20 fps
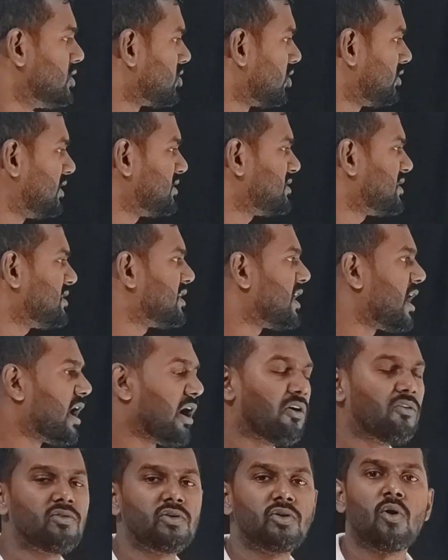So this is
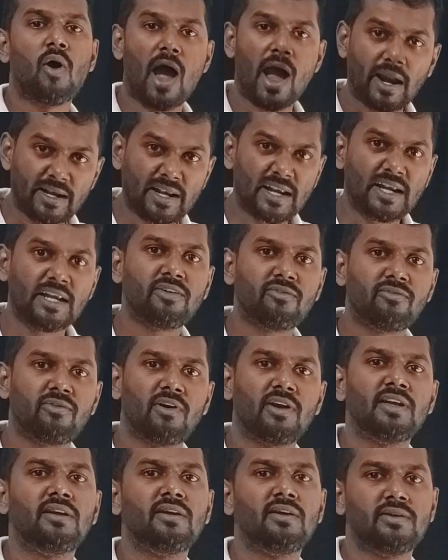how you
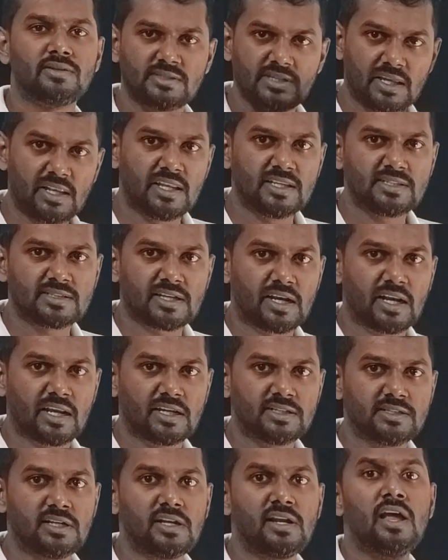identify series
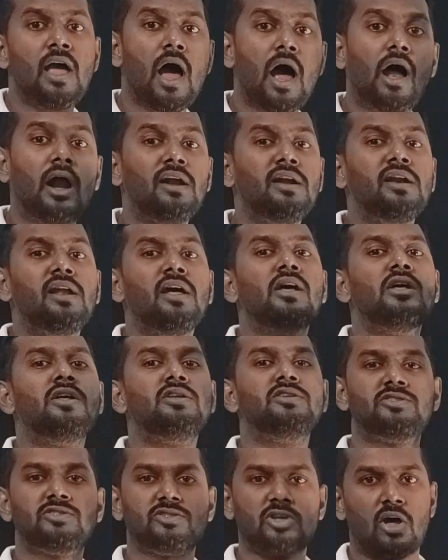connection and
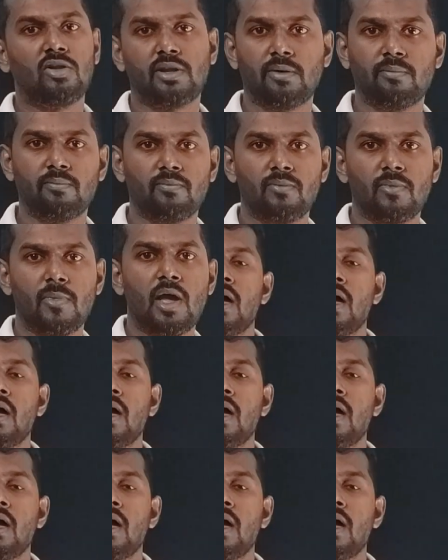solve them.